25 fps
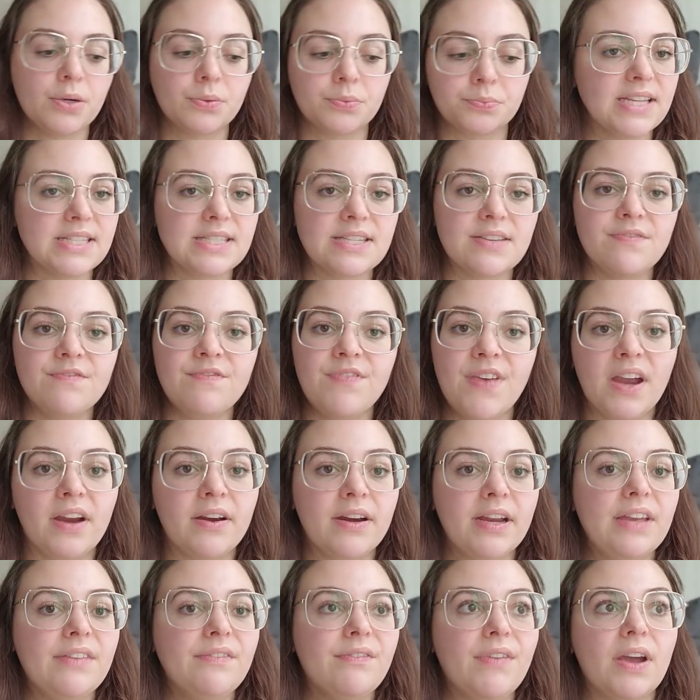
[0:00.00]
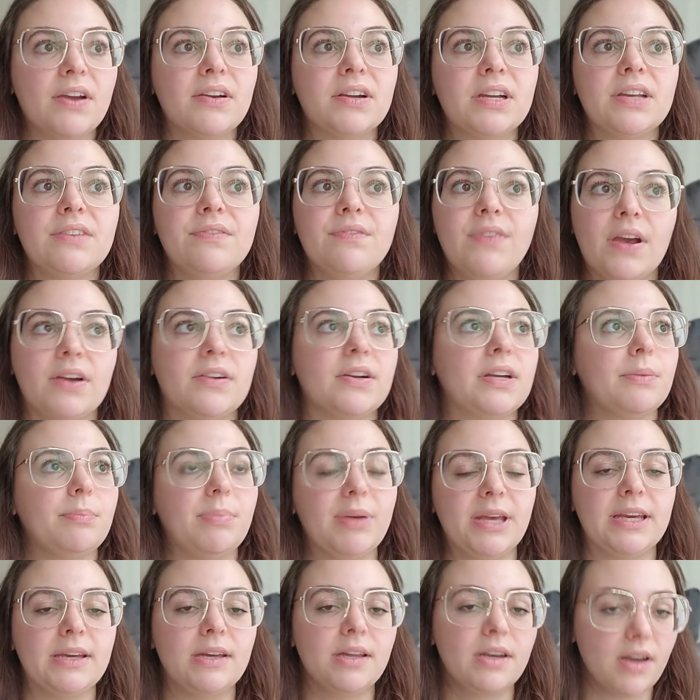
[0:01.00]
It's a very, very, very
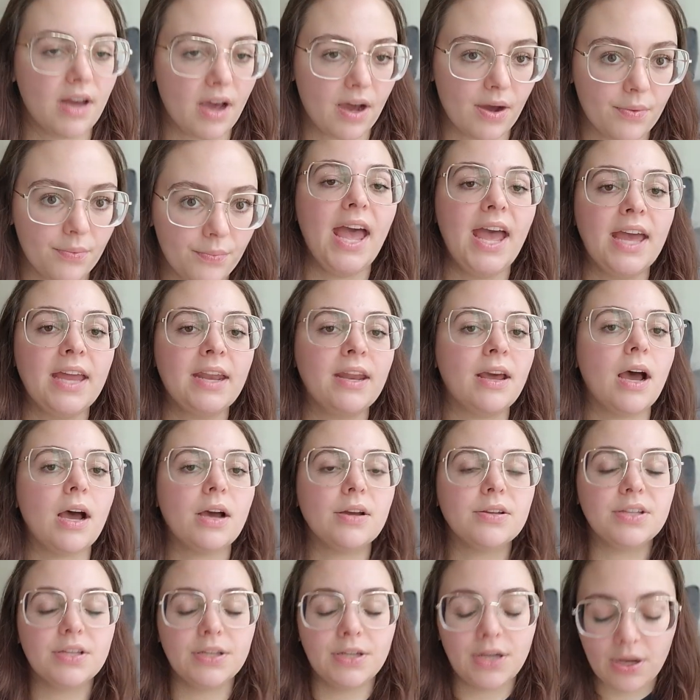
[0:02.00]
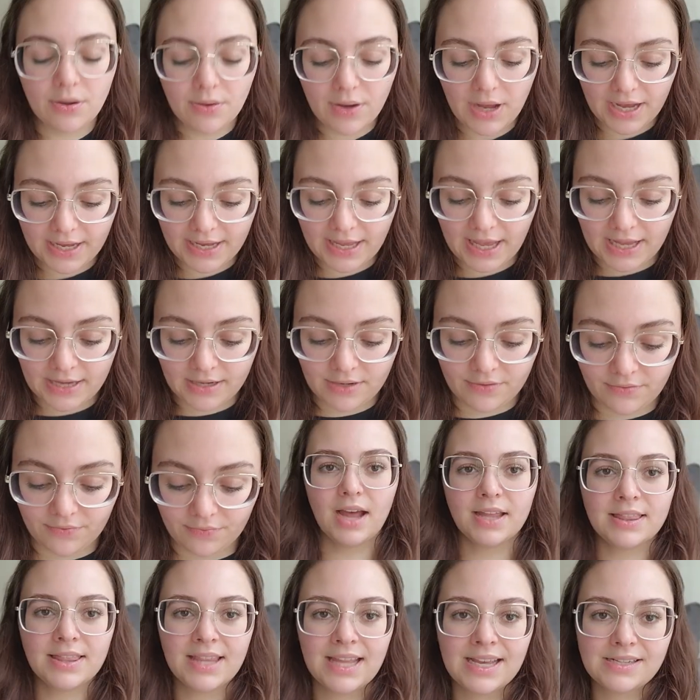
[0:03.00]
big no. And, you know, again,
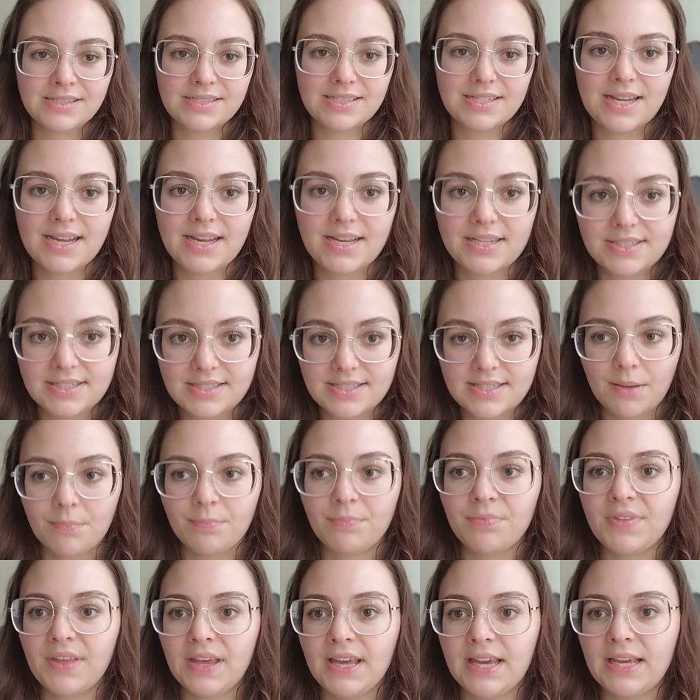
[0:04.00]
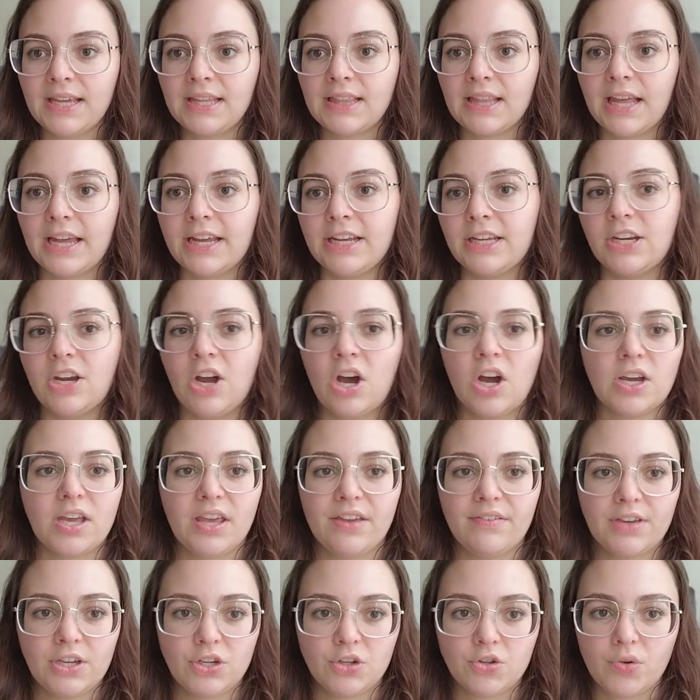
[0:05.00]
unless it's something like not
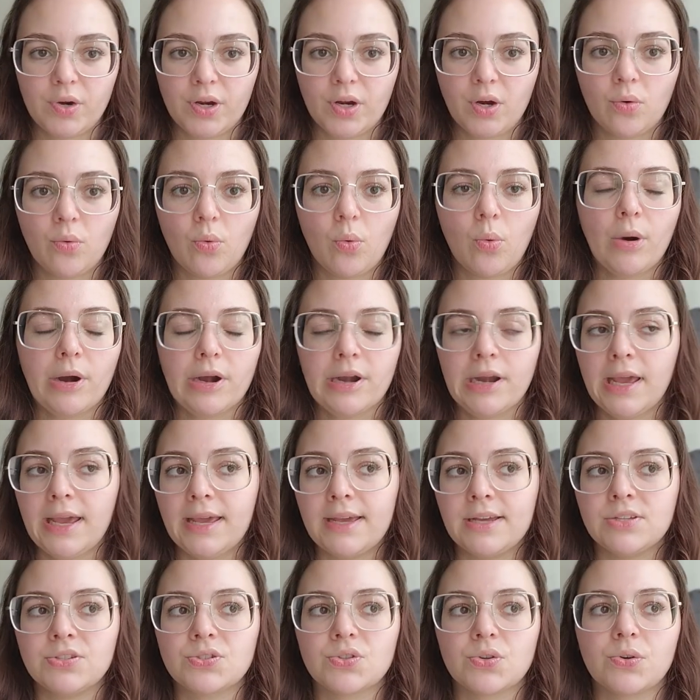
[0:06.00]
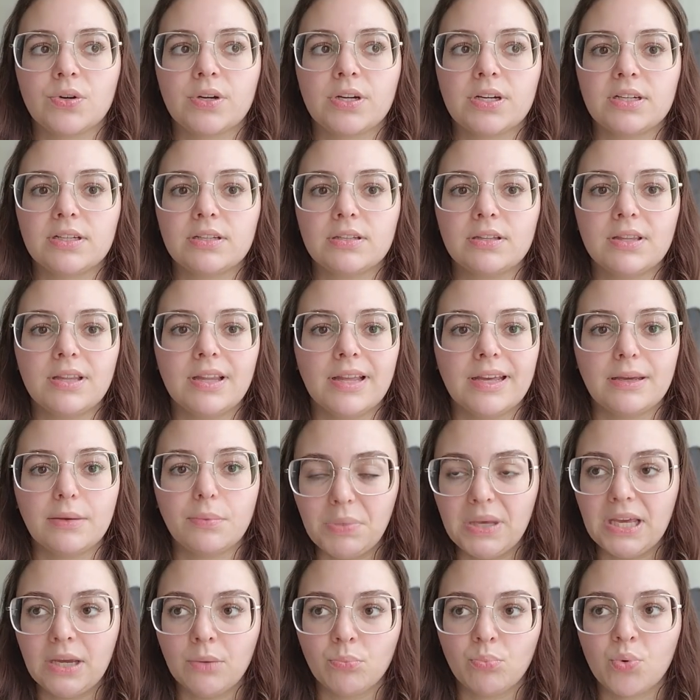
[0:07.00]
giving trigger warnings or like
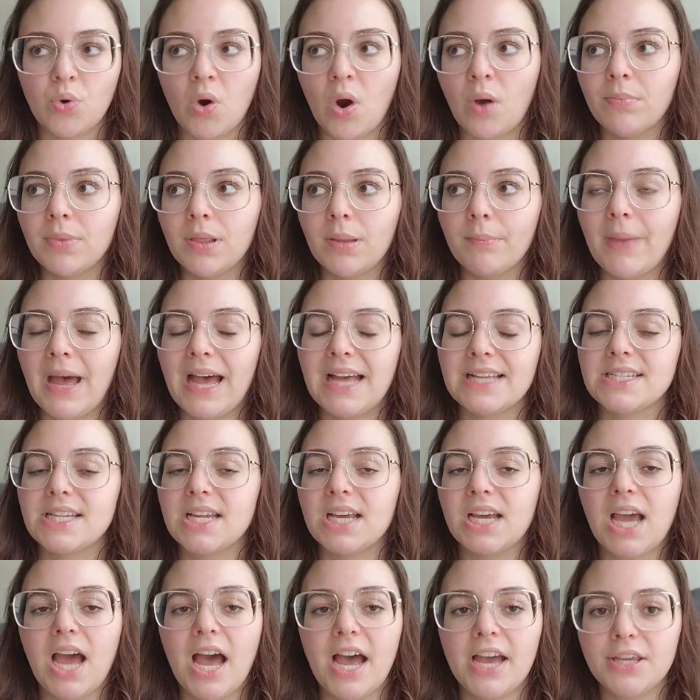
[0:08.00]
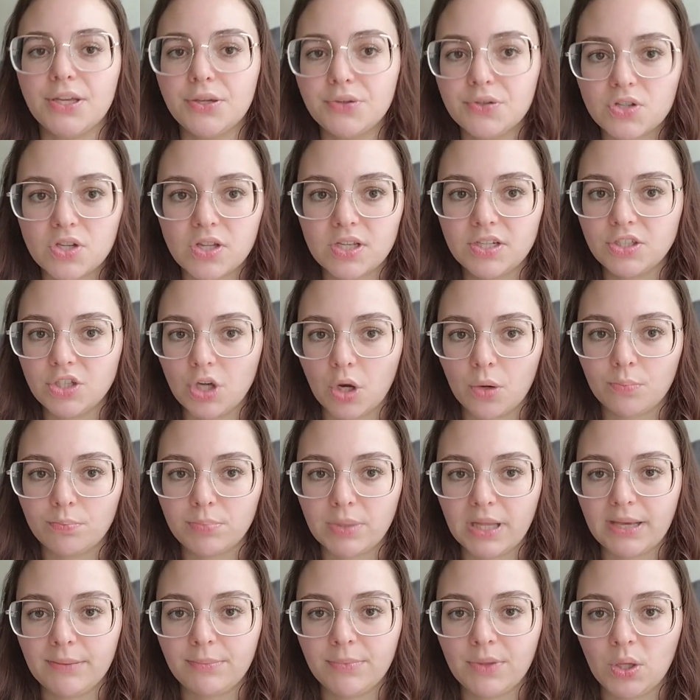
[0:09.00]
being problematic, I usually don't
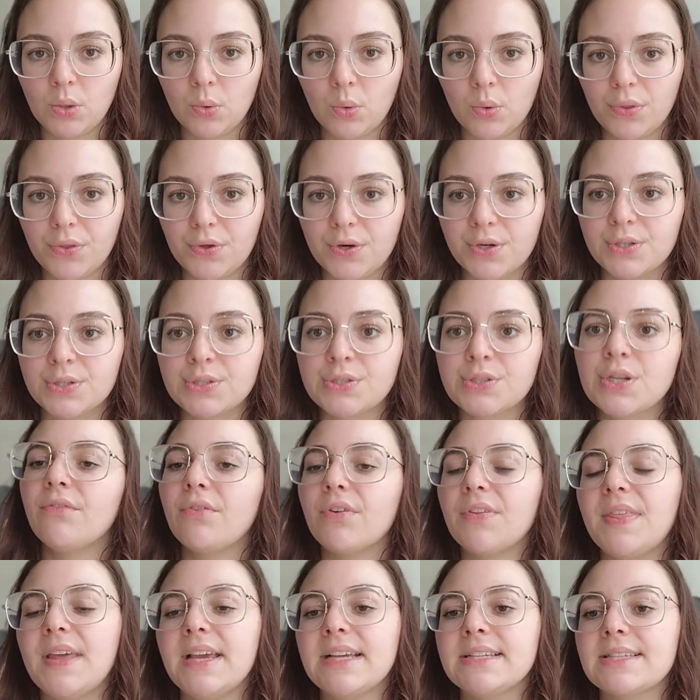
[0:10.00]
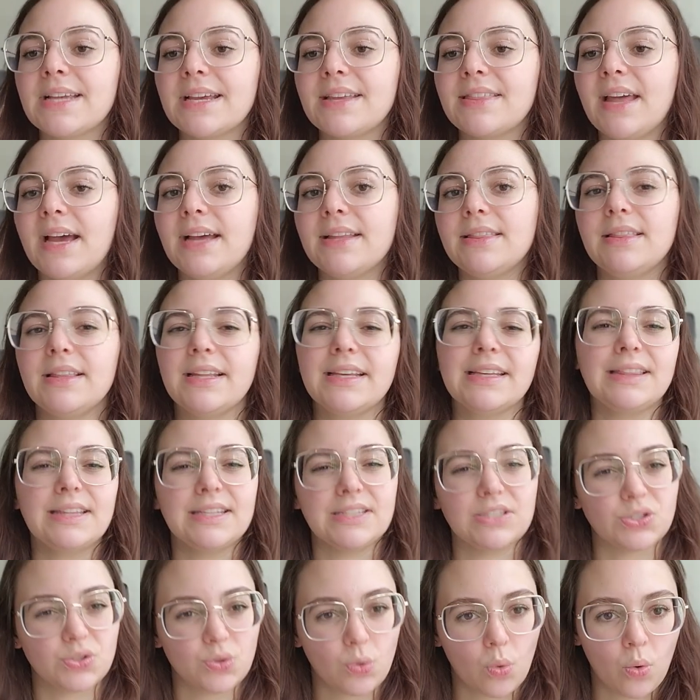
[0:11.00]
blame the authors for things like that. Like,
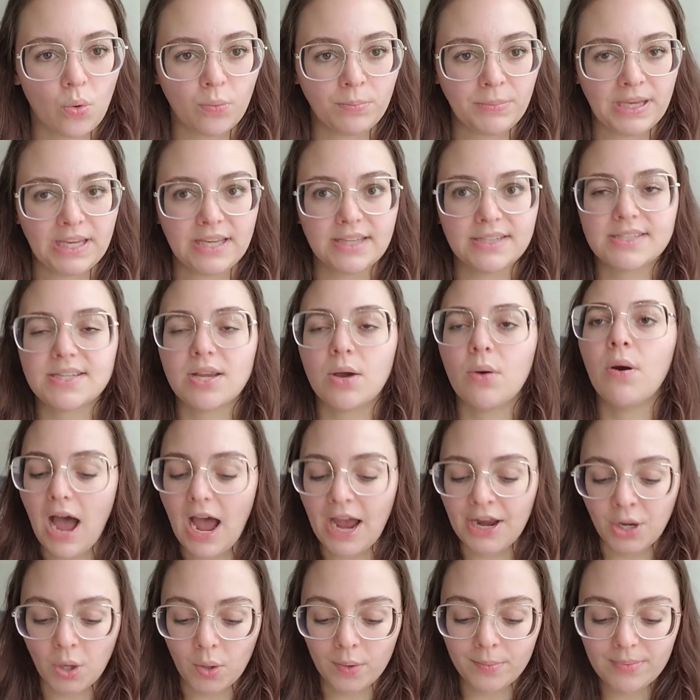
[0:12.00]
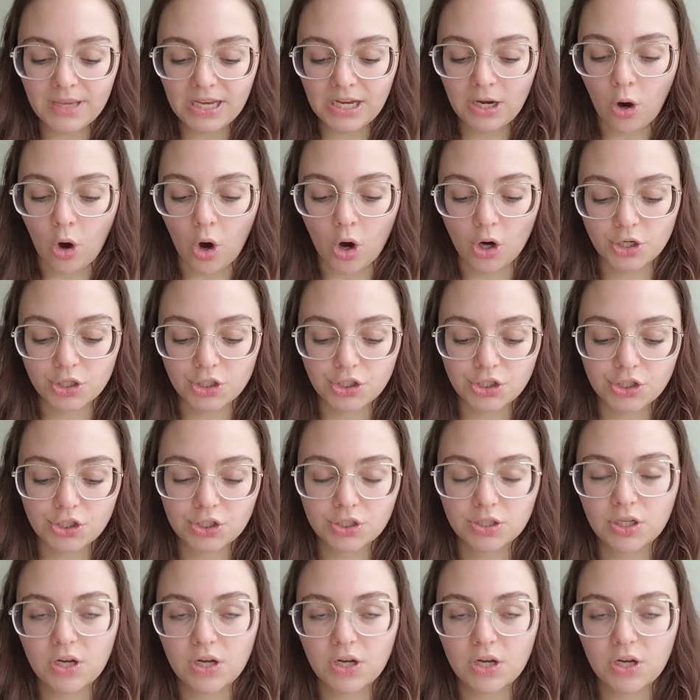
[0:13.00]
that's all me. So I know I'm being harsh,